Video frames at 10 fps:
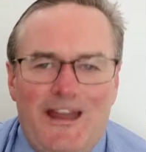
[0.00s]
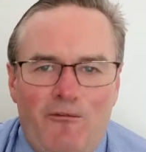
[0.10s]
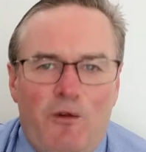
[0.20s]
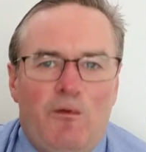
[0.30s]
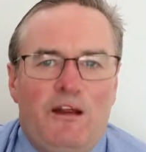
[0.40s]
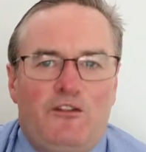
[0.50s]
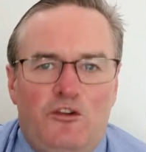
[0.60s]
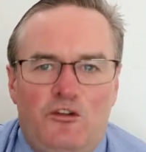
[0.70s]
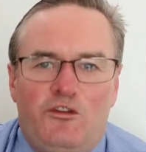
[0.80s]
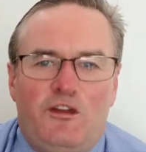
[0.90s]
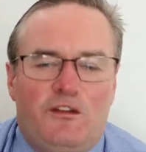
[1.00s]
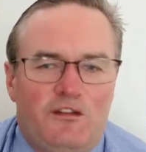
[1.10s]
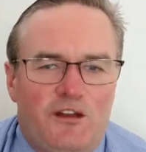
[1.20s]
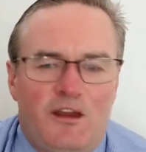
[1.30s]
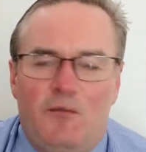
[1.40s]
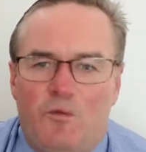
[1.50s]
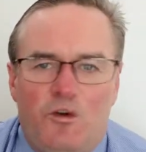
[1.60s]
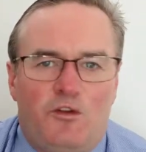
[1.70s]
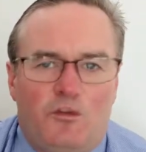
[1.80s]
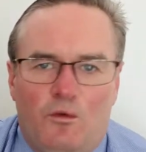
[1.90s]
everyone is using the same
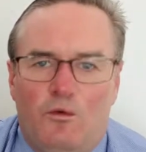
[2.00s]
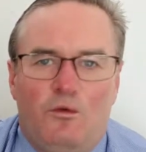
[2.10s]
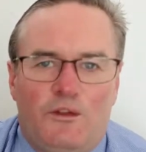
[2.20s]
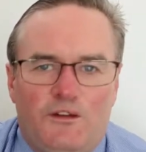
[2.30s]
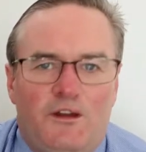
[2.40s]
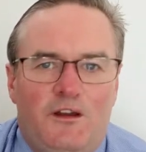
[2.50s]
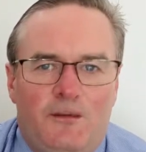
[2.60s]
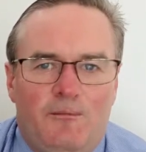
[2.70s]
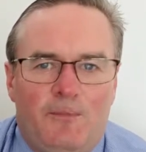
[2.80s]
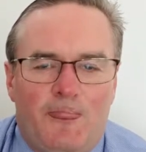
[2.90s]
words all the time,